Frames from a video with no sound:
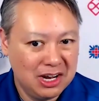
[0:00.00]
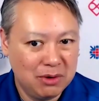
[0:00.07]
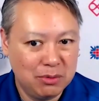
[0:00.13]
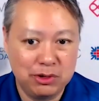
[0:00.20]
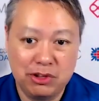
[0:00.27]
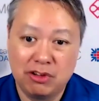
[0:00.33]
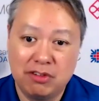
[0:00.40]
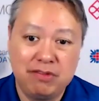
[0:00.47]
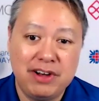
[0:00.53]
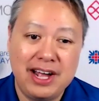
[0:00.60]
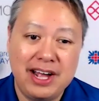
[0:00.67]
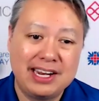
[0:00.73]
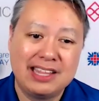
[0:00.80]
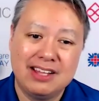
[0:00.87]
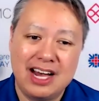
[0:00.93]
where you'll
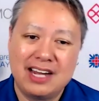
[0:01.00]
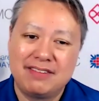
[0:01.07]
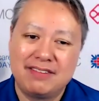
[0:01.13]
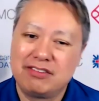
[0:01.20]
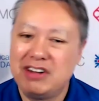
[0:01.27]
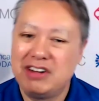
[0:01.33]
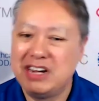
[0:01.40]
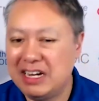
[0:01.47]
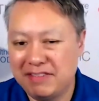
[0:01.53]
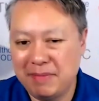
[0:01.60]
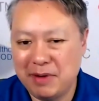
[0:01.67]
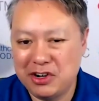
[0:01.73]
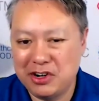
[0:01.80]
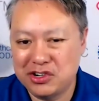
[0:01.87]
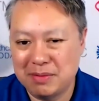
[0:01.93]
find a lot of great
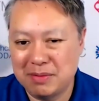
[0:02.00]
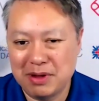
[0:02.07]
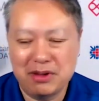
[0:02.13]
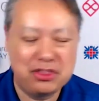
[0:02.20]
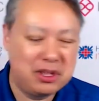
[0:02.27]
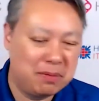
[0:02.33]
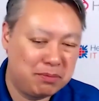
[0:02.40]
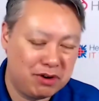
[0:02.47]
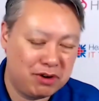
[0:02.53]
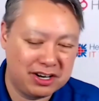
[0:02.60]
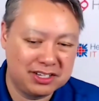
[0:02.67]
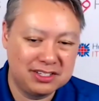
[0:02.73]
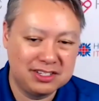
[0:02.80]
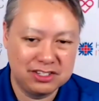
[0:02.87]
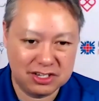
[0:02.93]
information about their
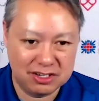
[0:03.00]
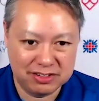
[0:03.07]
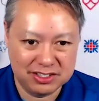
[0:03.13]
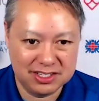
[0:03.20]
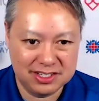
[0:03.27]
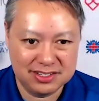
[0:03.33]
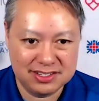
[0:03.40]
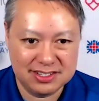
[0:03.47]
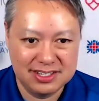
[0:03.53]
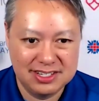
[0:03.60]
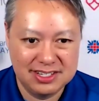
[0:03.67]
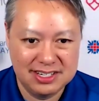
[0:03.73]
products and services.